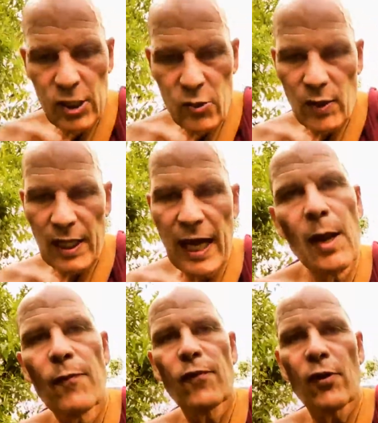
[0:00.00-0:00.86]
this is
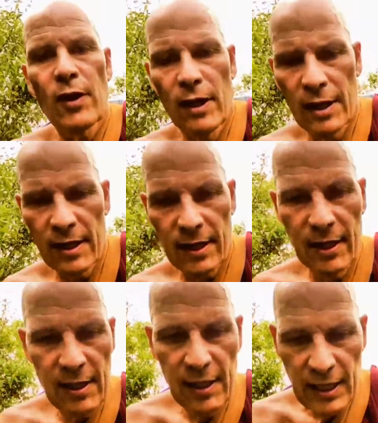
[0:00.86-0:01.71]
really helpful.
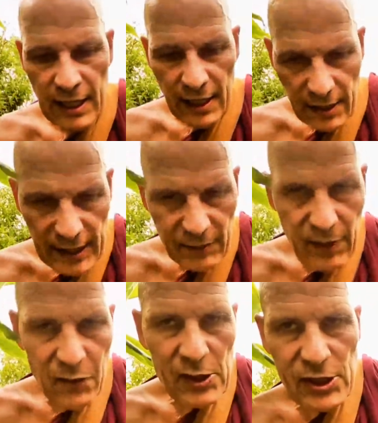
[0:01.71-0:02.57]

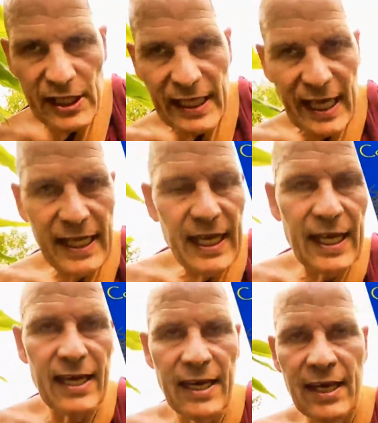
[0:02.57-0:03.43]
Then one will see that